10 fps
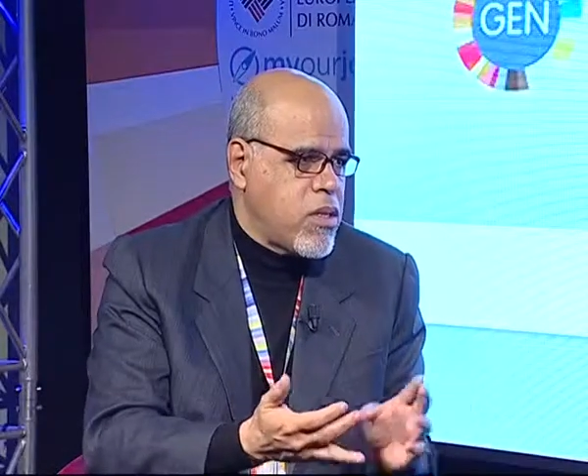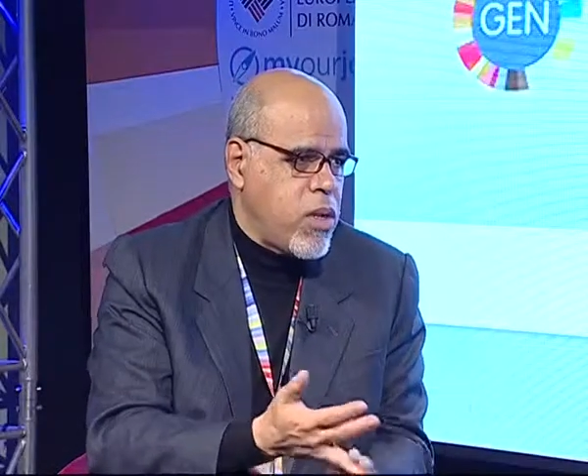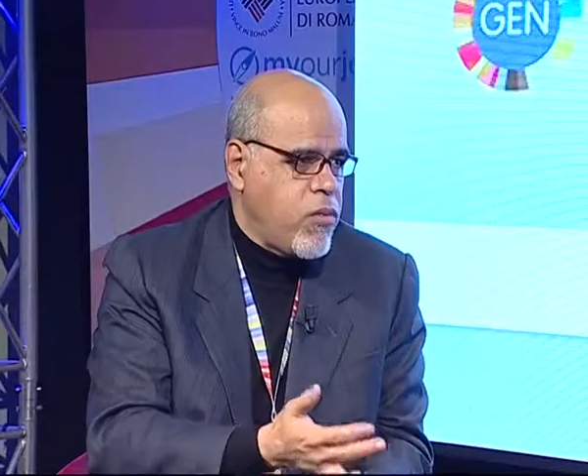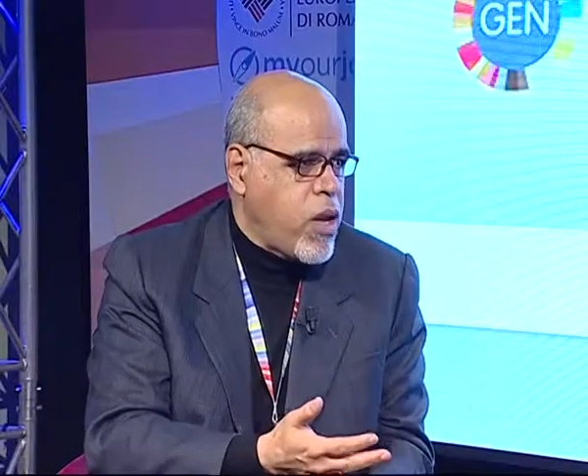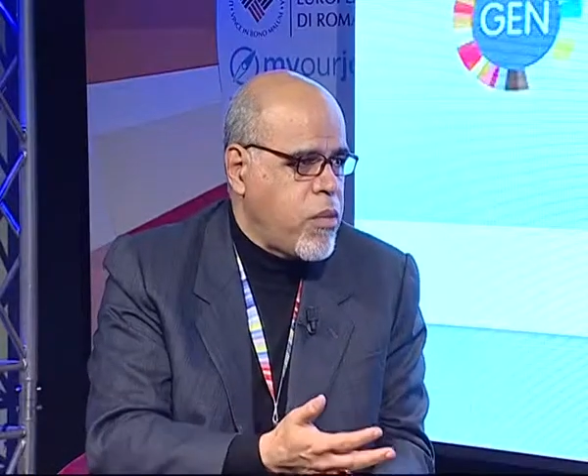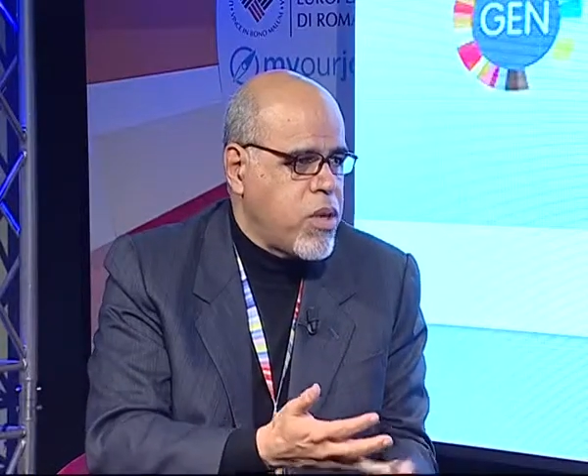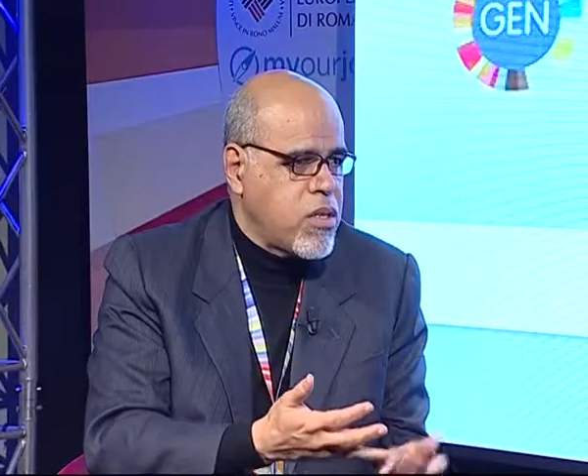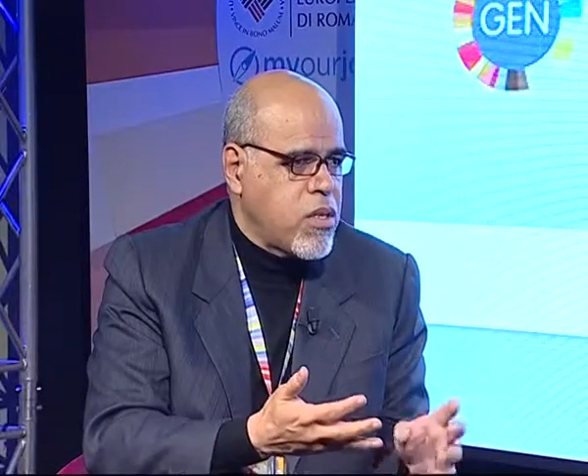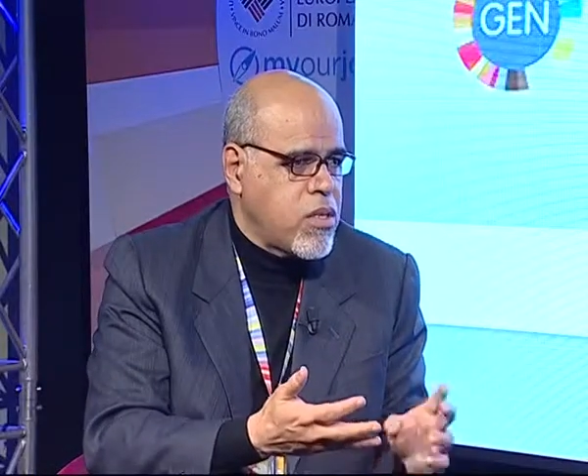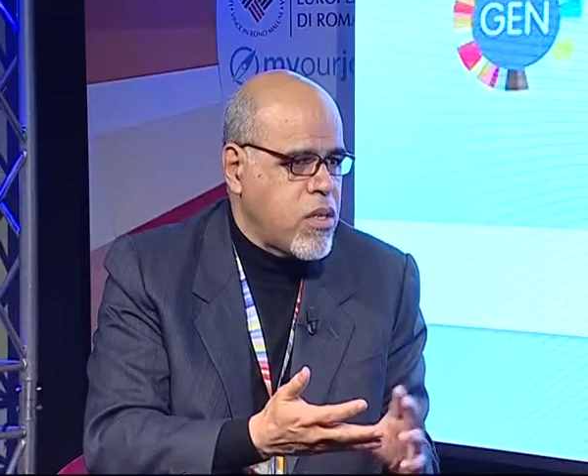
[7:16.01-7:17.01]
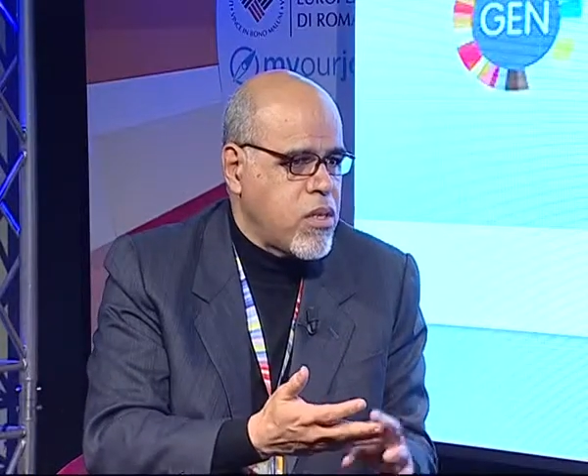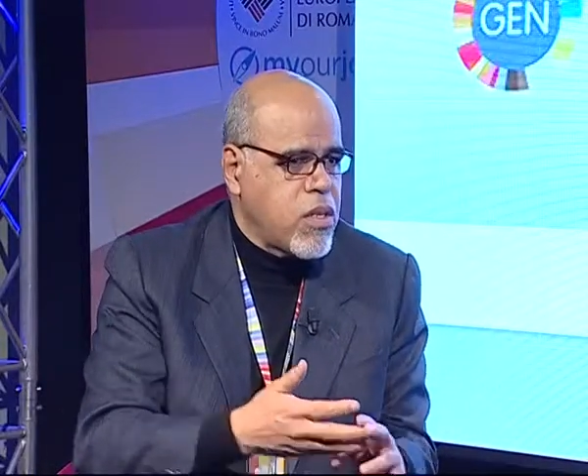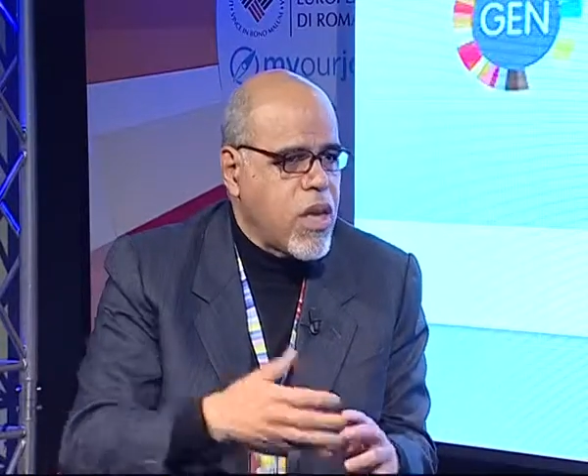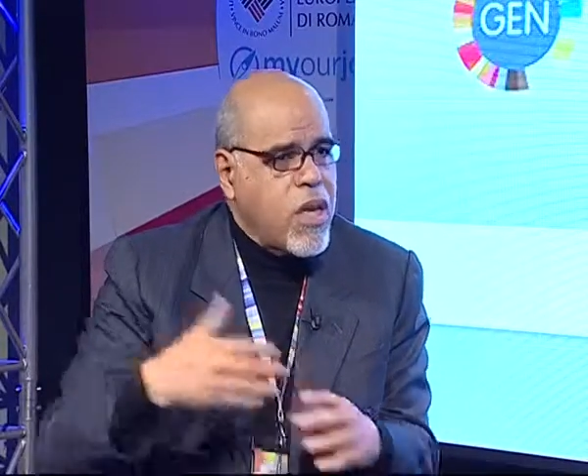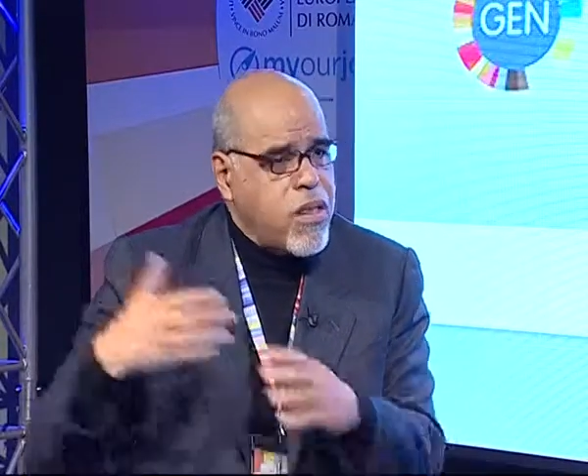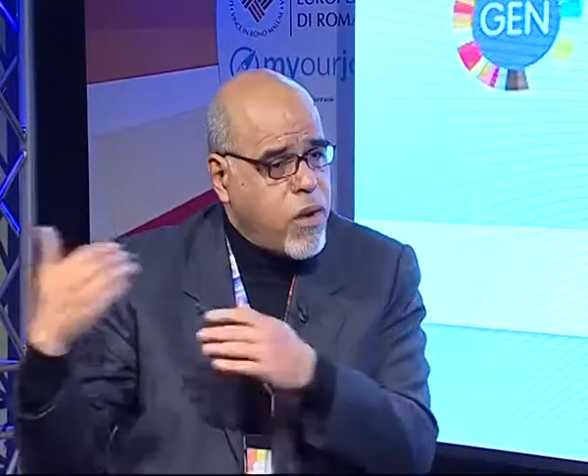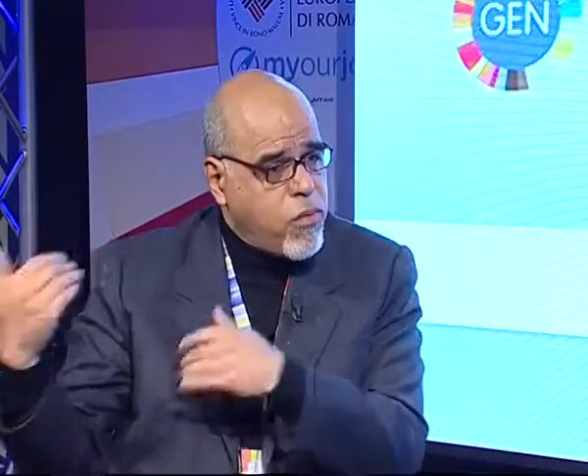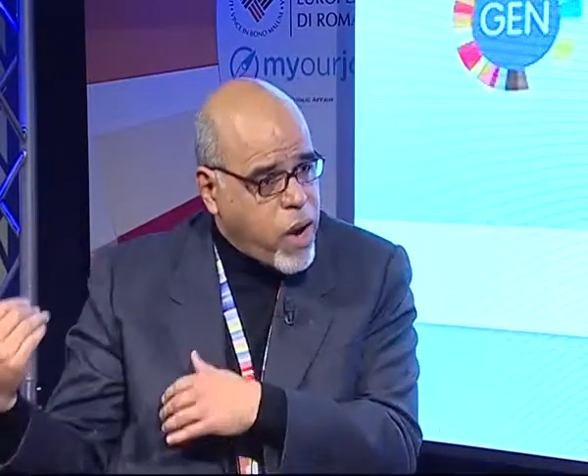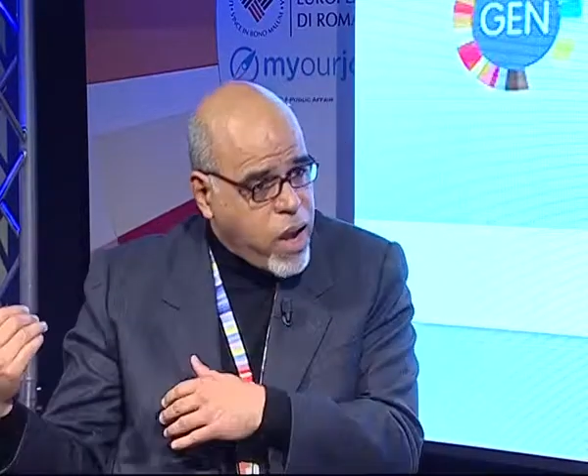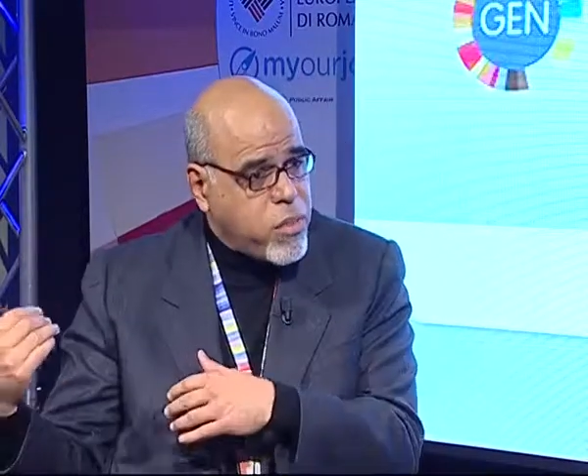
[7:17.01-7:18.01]
They're running businesses. They've
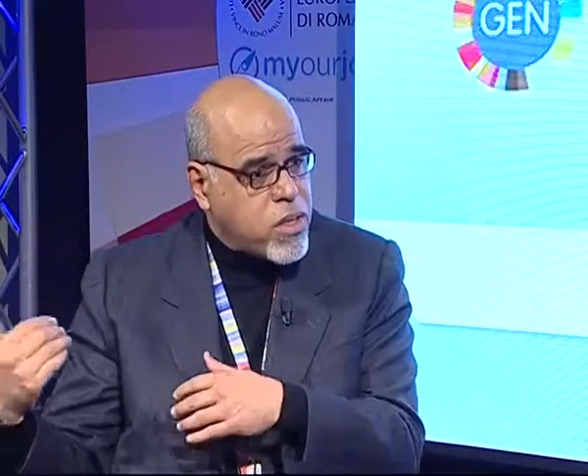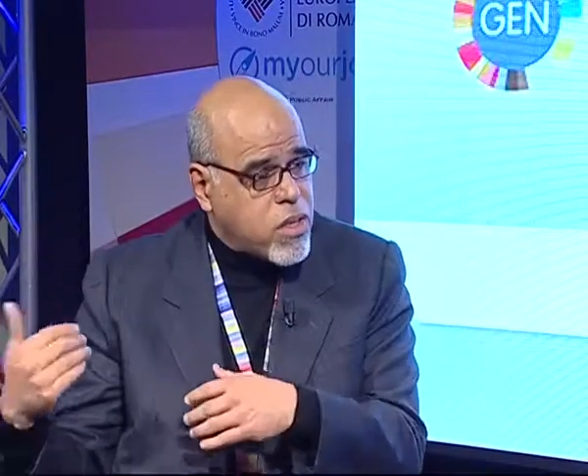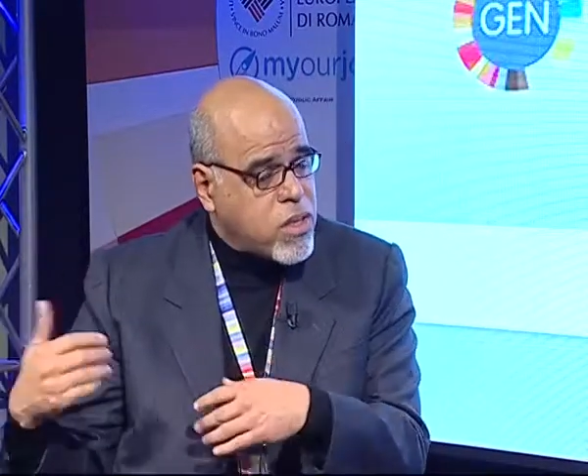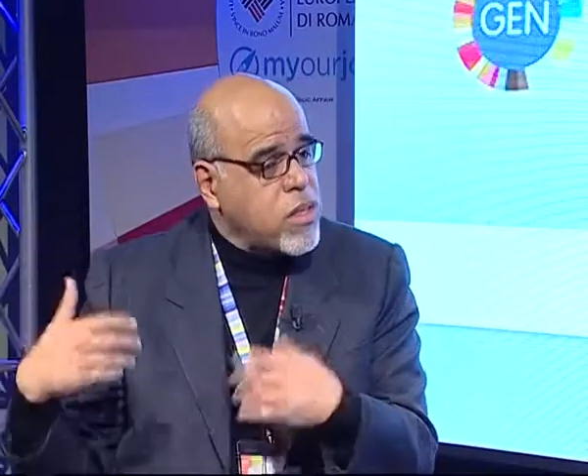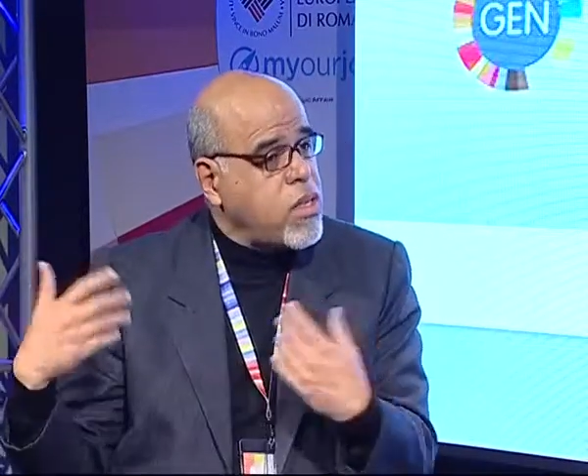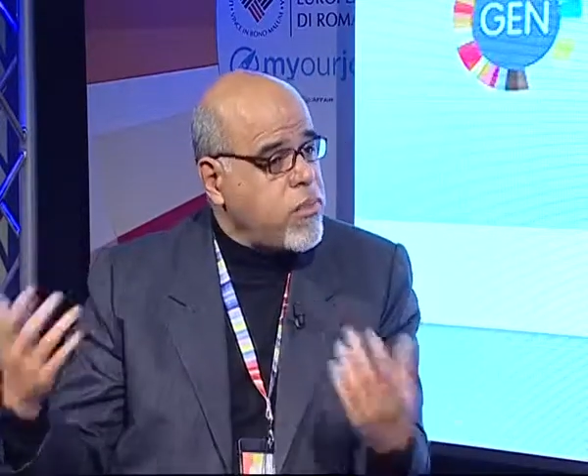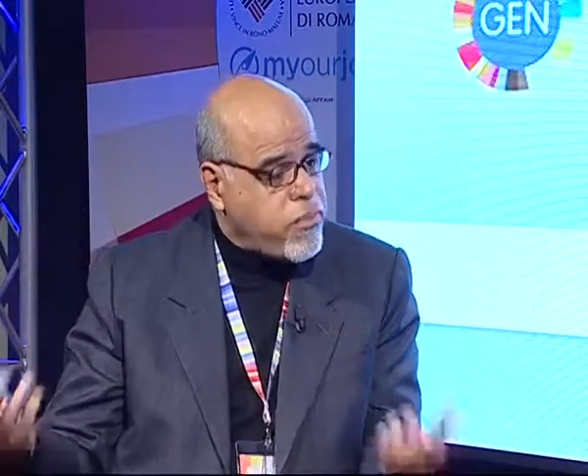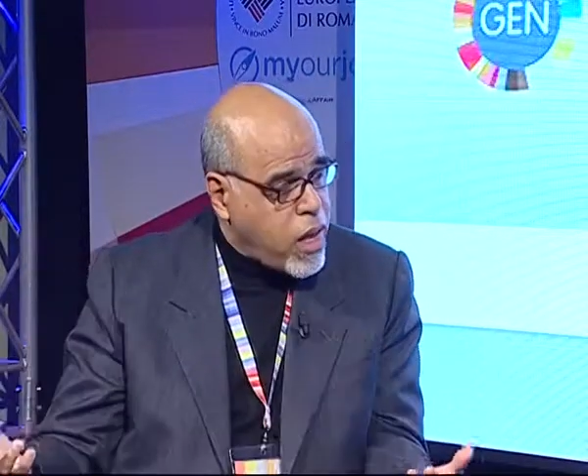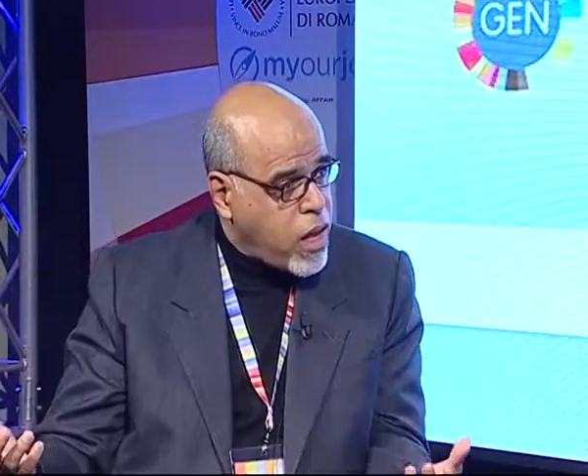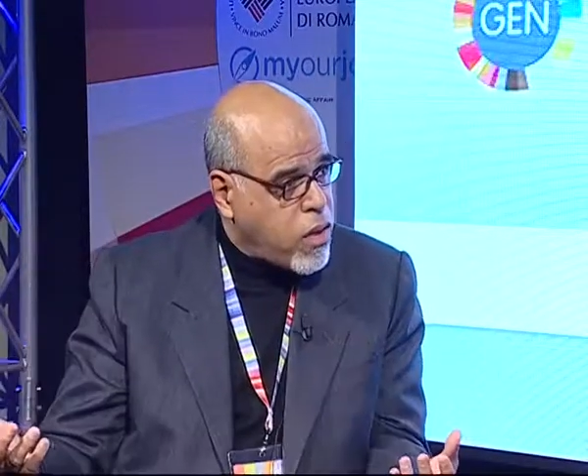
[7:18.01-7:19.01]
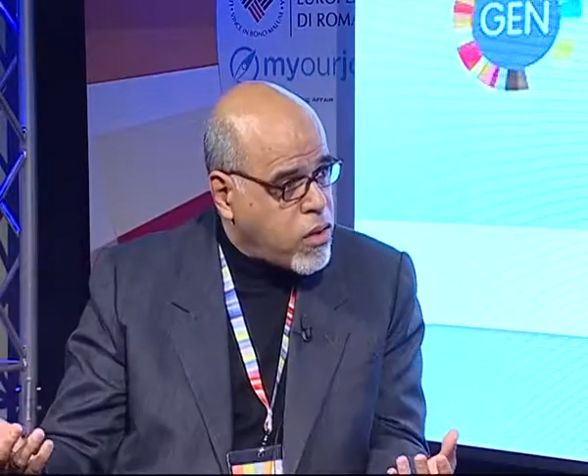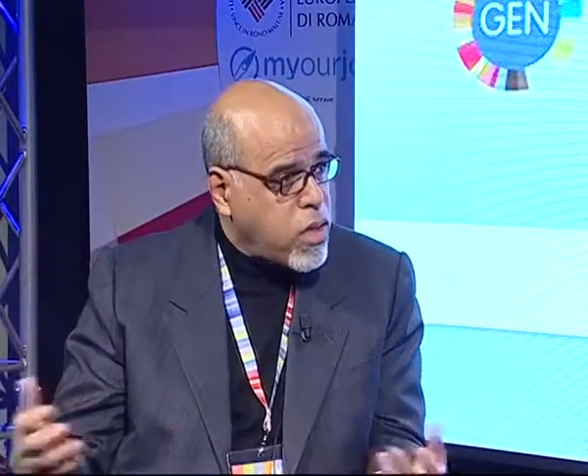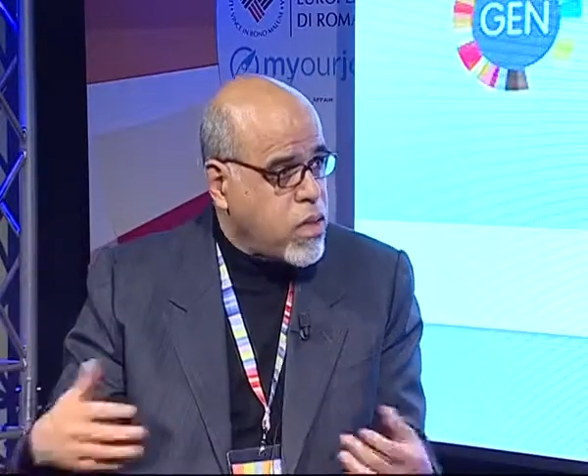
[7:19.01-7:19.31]
ran businesses. They failed.